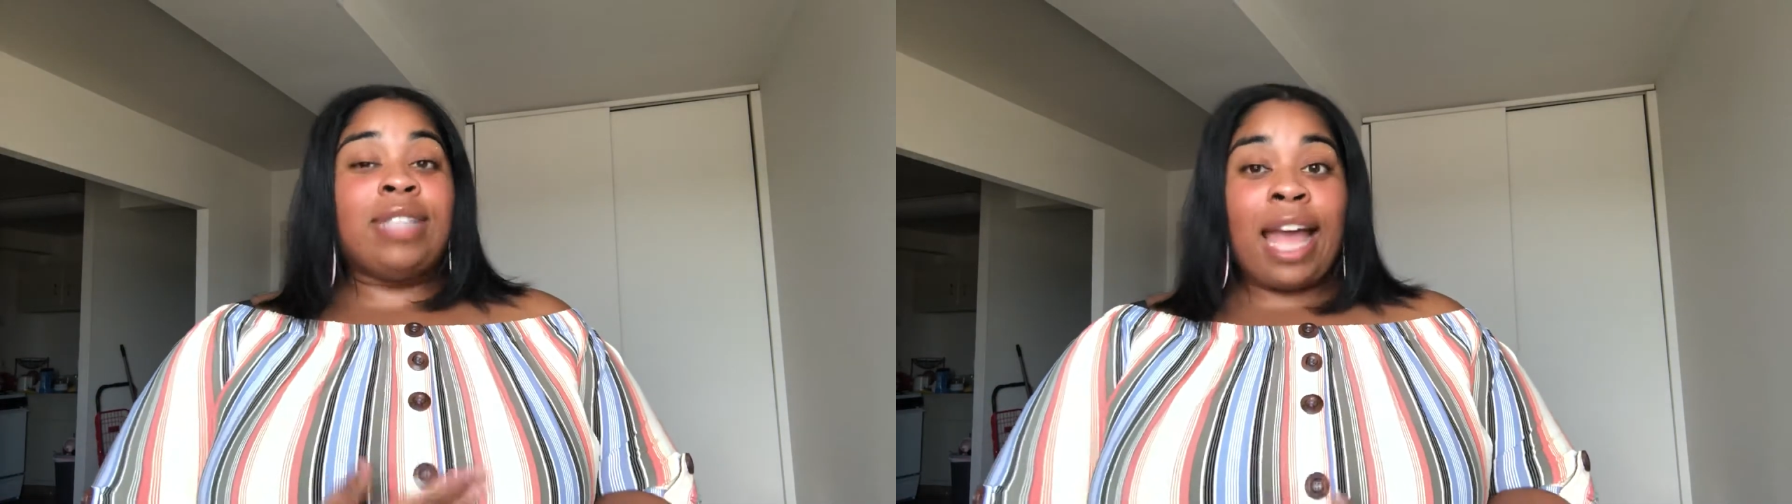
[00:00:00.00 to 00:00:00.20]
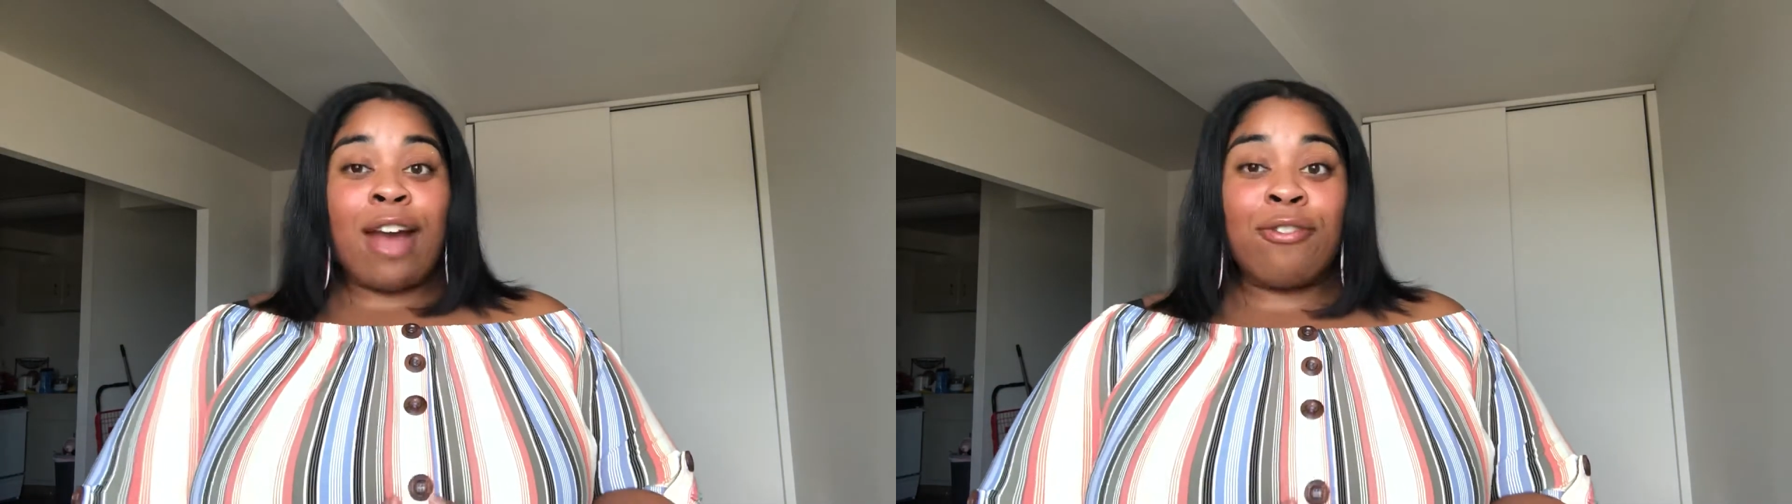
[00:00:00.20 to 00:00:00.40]

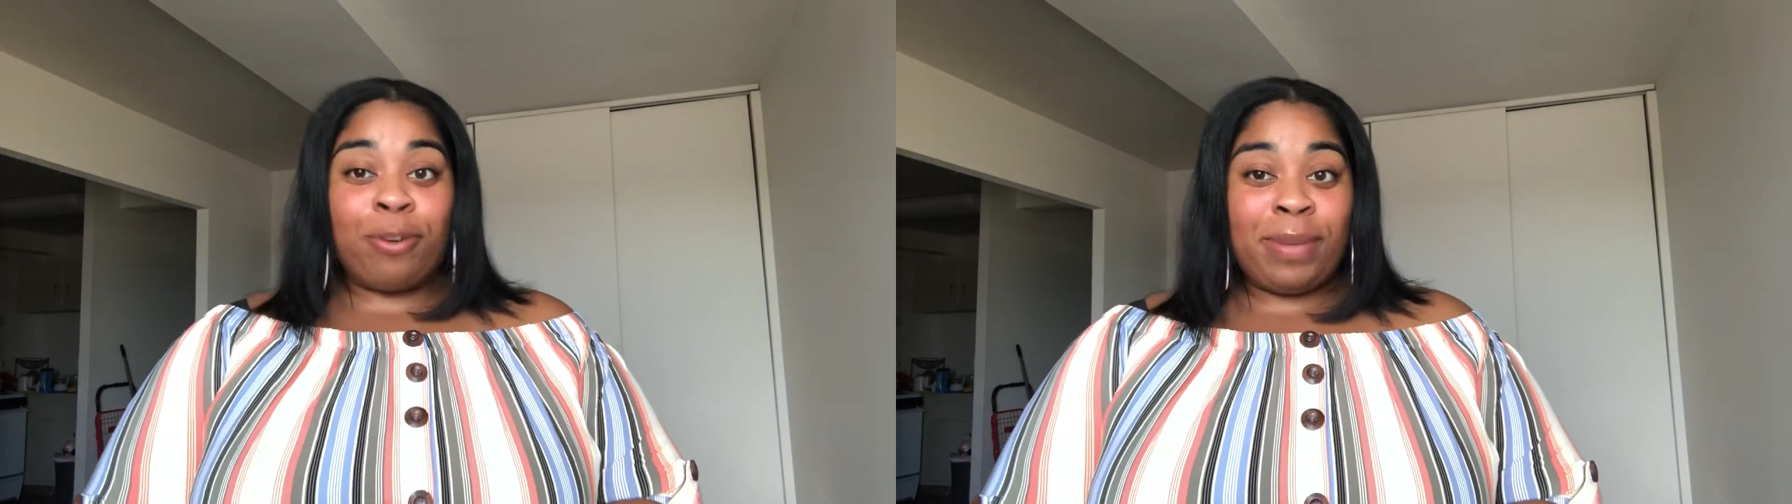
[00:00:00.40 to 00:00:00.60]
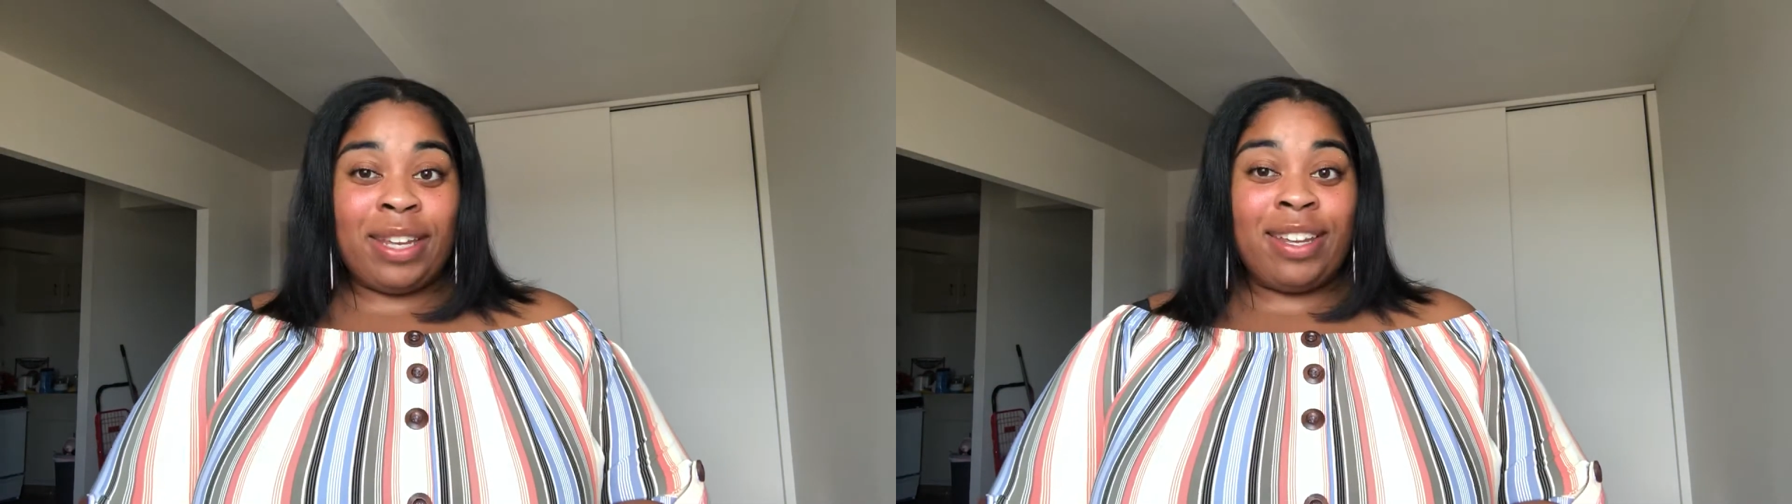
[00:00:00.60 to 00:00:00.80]
down for
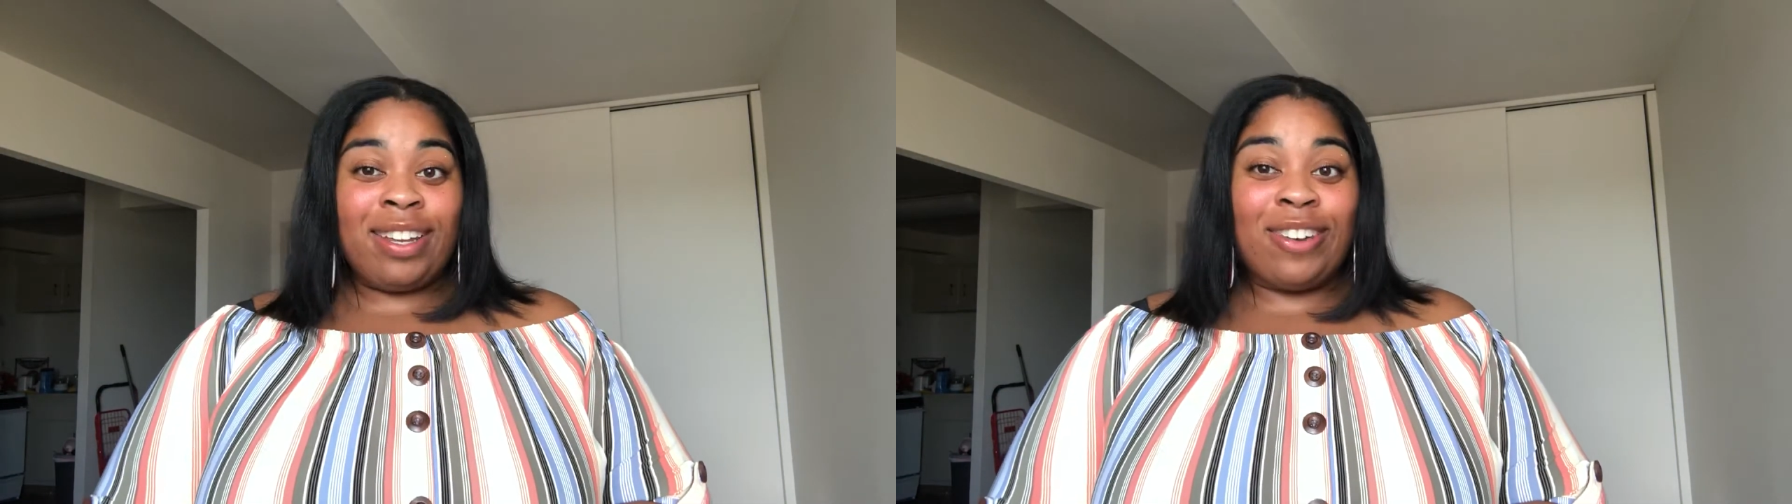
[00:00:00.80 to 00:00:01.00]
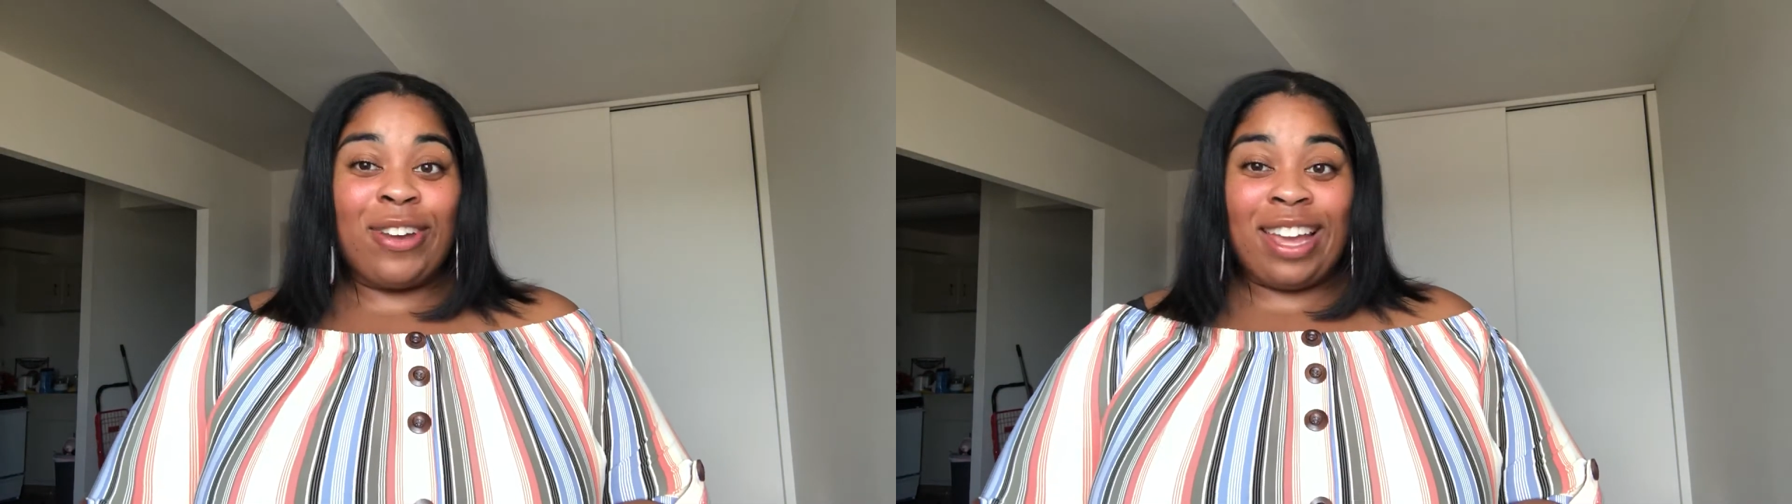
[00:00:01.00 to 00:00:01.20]
me.
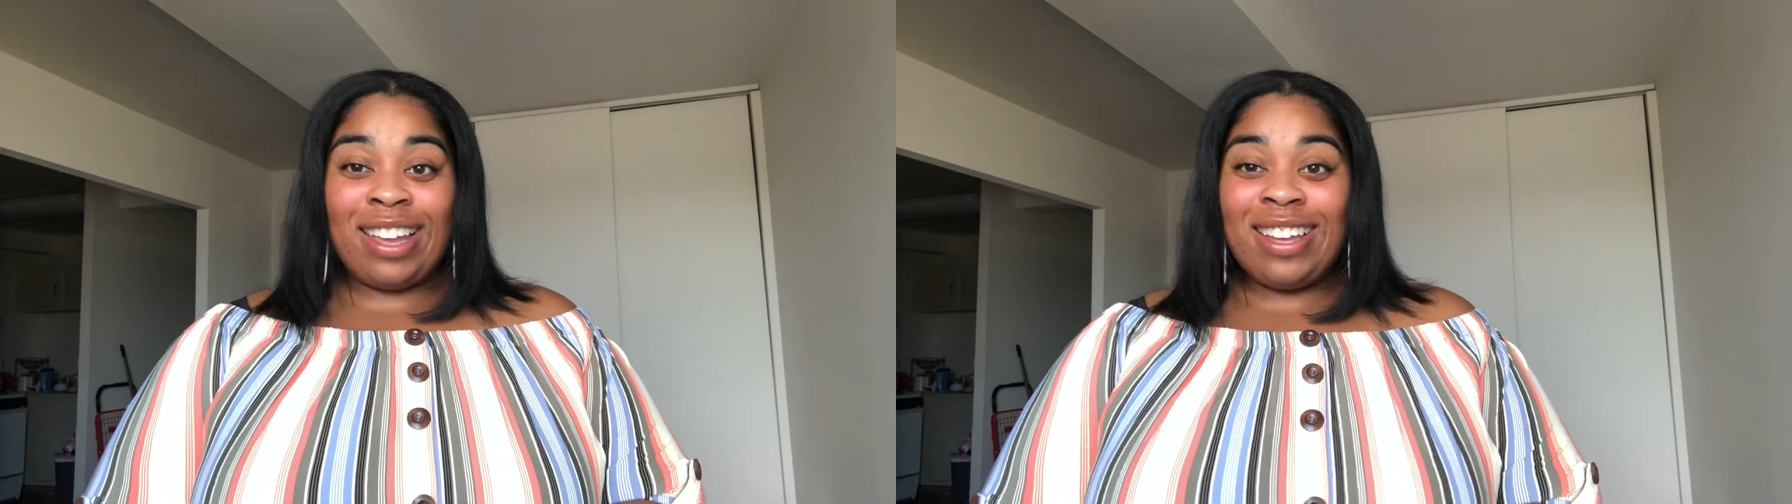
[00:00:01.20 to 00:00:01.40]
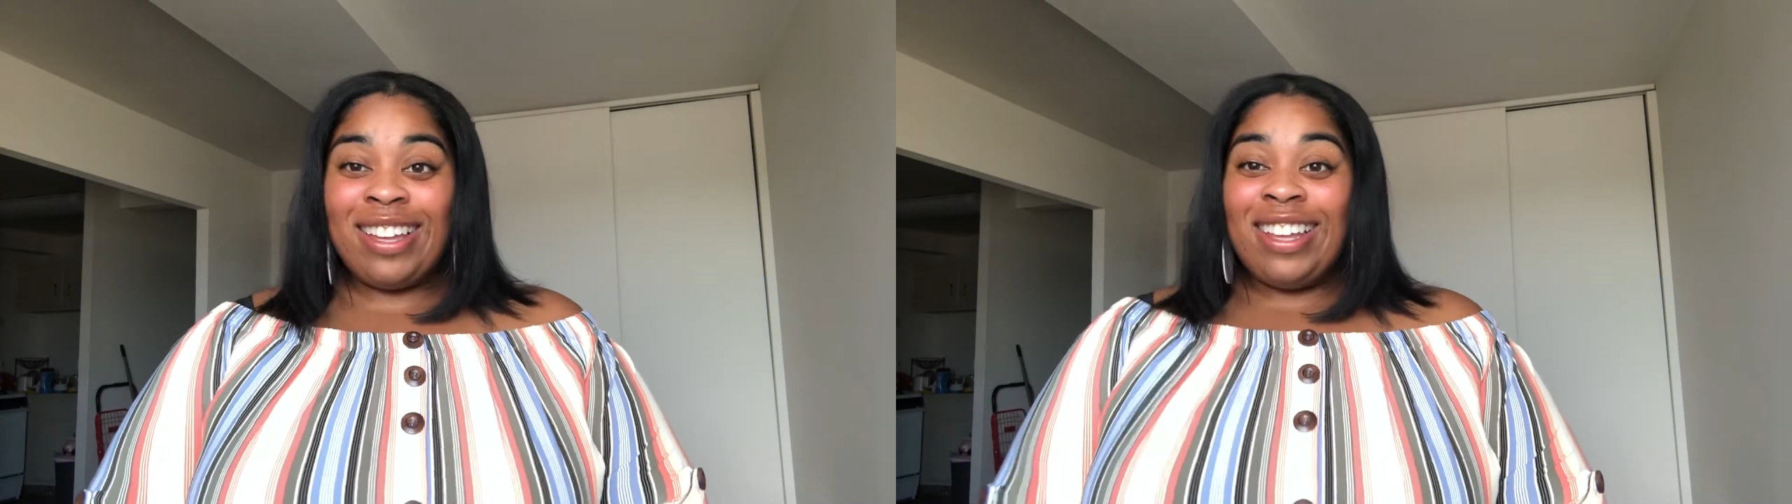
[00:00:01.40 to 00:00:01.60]
Okay?